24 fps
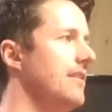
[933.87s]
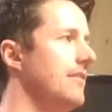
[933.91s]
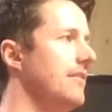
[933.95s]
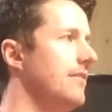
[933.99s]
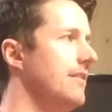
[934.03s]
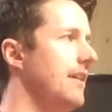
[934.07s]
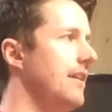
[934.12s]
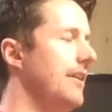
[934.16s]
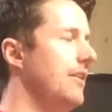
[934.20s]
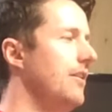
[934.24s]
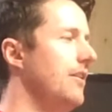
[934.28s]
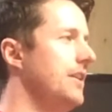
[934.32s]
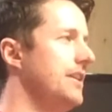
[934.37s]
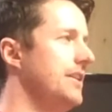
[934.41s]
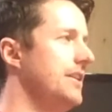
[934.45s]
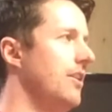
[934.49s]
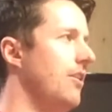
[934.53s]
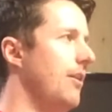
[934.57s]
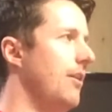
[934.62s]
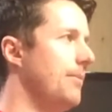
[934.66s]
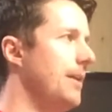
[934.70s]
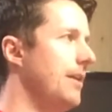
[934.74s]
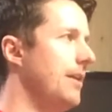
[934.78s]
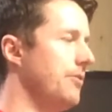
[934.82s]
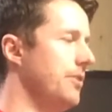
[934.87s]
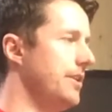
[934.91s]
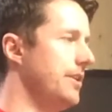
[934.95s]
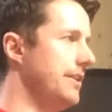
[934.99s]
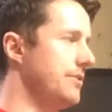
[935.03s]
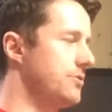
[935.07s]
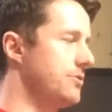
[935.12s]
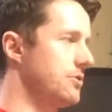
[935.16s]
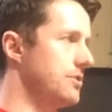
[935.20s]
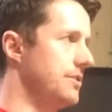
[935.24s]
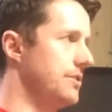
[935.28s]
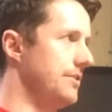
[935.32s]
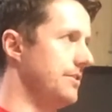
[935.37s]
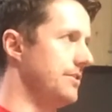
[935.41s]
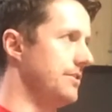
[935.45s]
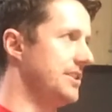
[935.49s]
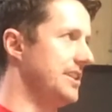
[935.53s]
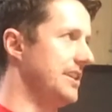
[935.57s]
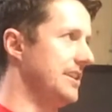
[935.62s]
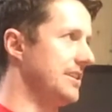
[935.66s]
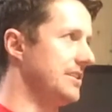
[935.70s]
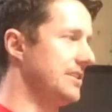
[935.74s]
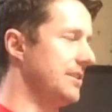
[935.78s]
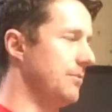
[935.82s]
I'm not really
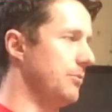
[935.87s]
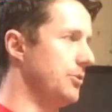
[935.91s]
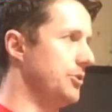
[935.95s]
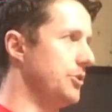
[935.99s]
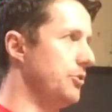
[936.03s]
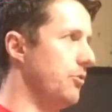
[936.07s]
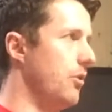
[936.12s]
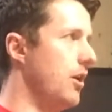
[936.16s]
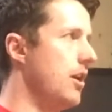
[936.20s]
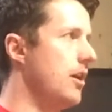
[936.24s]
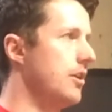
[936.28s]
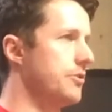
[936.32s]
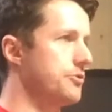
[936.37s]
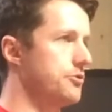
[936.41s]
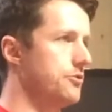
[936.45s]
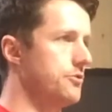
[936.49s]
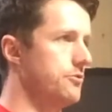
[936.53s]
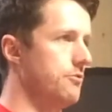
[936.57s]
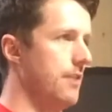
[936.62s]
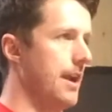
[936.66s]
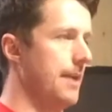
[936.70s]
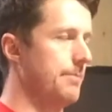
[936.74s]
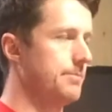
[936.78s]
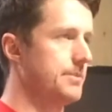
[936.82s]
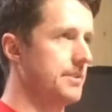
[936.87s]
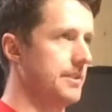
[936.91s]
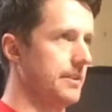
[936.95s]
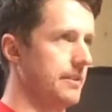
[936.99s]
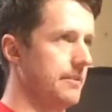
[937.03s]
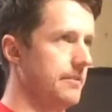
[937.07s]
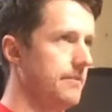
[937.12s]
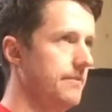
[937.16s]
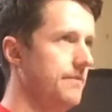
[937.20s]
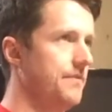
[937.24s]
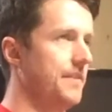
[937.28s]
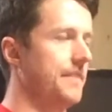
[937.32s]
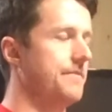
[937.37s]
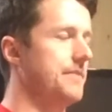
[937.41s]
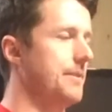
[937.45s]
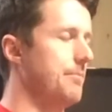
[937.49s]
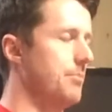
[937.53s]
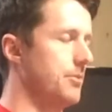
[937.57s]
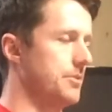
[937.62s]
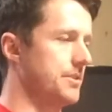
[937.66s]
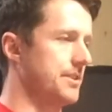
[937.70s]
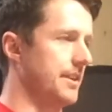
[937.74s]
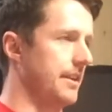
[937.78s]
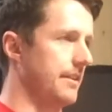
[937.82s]
interested in seeing someone do 100 reps at
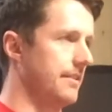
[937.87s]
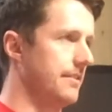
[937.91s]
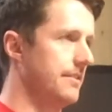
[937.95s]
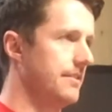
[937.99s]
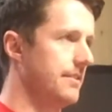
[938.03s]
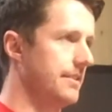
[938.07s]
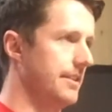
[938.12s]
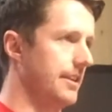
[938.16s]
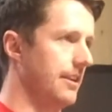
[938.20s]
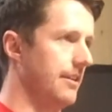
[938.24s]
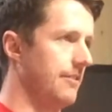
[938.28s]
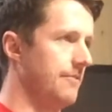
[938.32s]
50%.